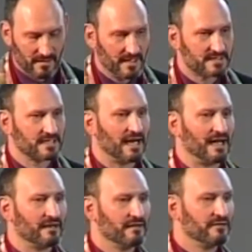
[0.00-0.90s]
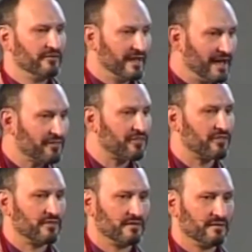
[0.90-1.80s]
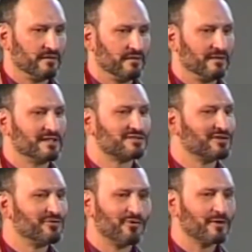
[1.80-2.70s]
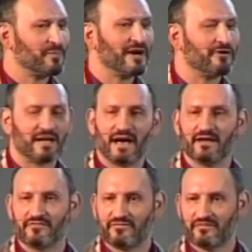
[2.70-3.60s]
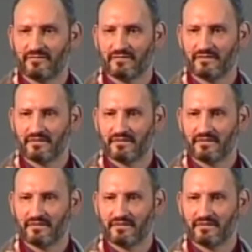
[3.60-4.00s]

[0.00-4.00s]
It's not death, it's the door to paradise.